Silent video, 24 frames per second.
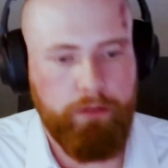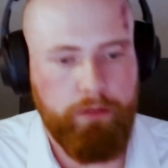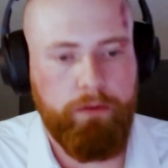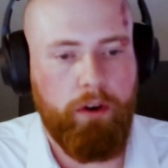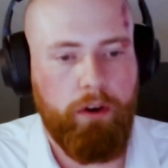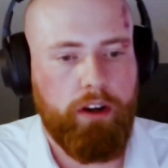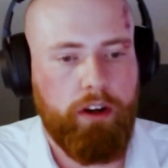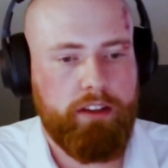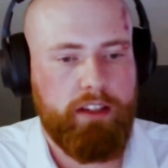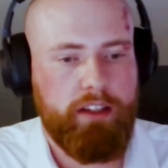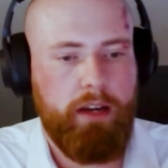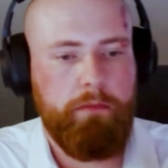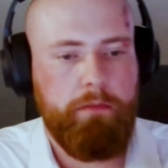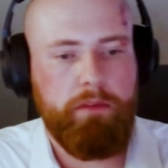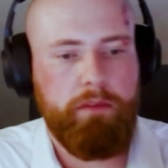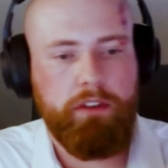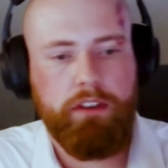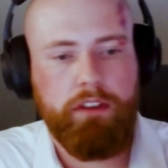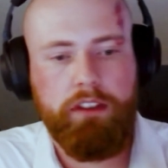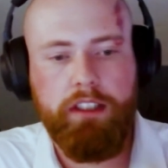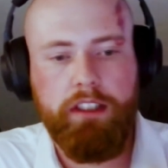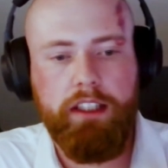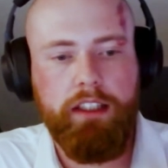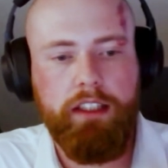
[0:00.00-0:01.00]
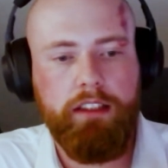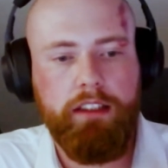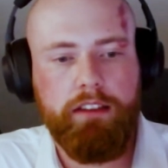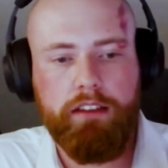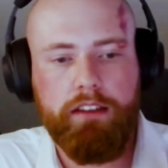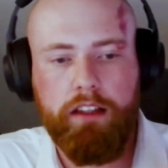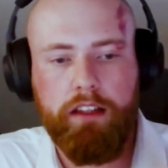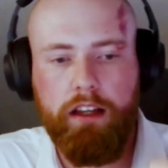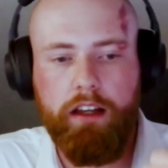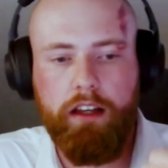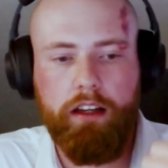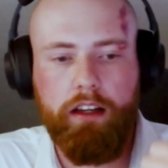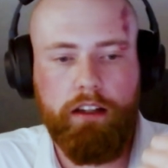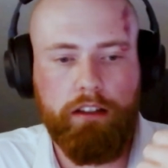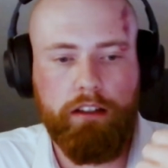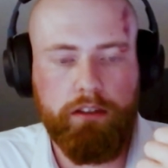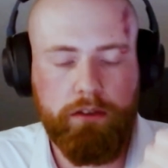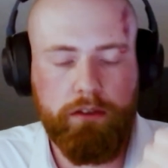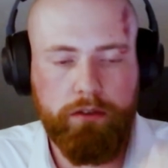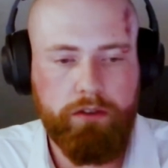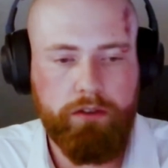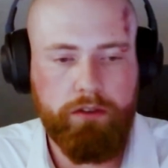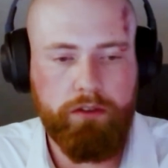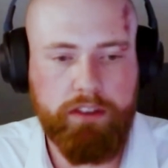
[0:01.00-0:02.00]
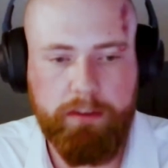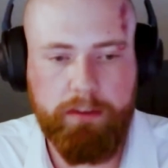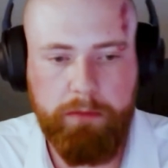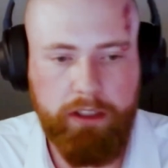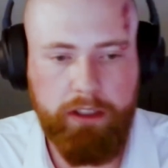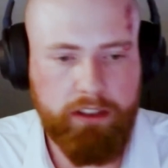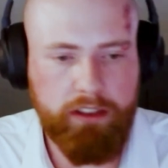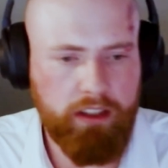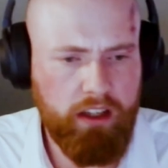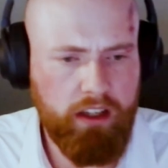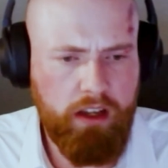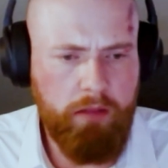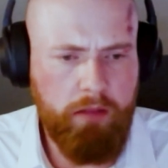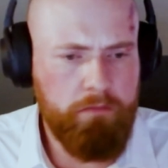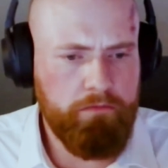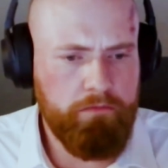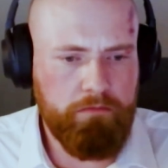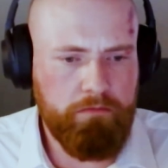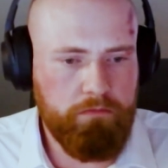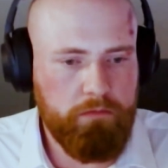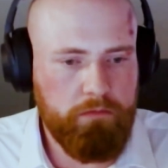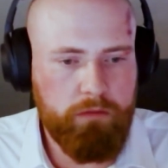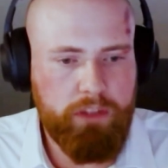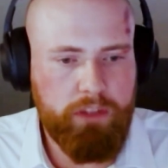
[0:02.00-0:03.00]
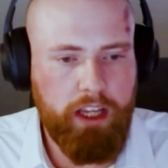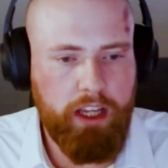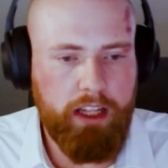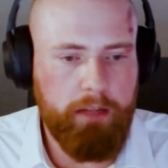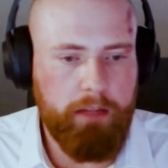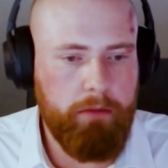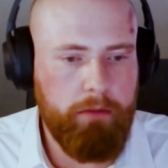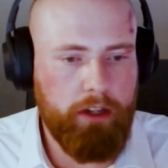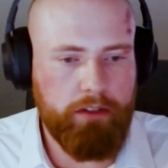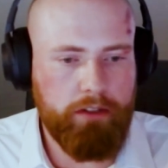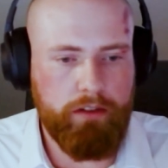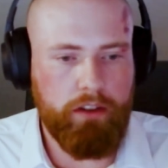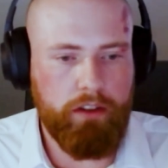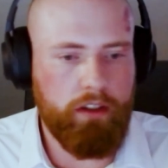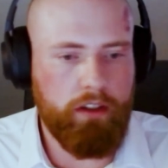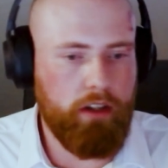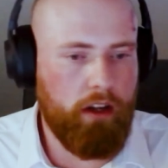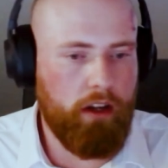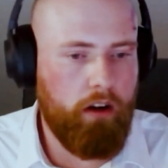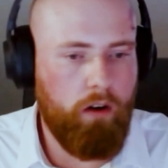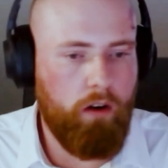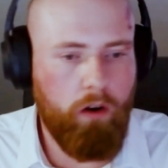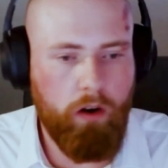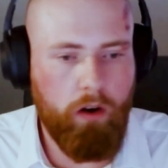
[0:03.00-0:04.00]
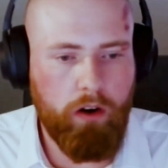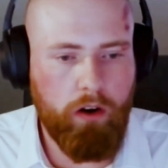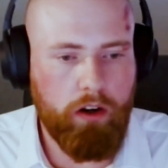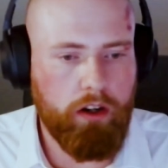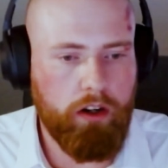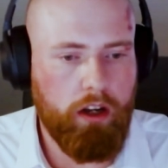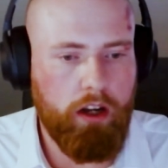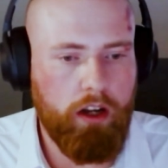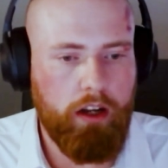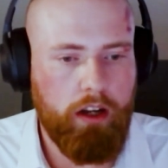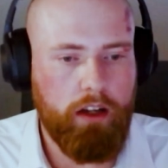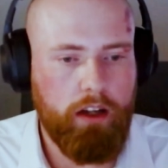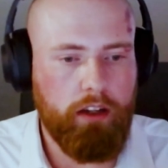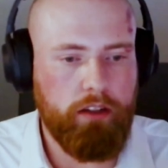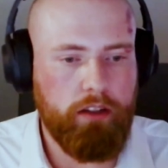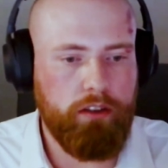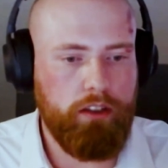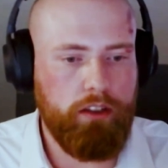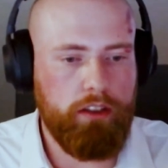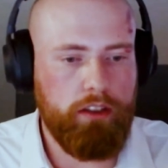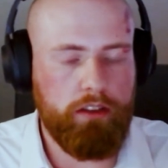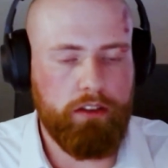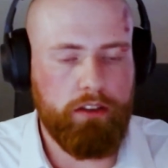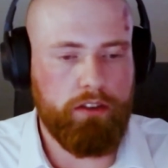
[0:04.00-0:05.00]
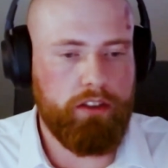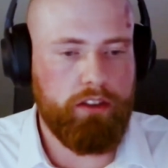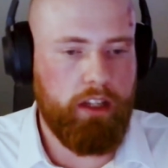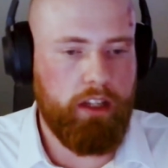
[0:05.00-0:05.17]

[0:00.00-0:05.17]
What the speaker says: You, for example, need to transmit telemetry, or you need the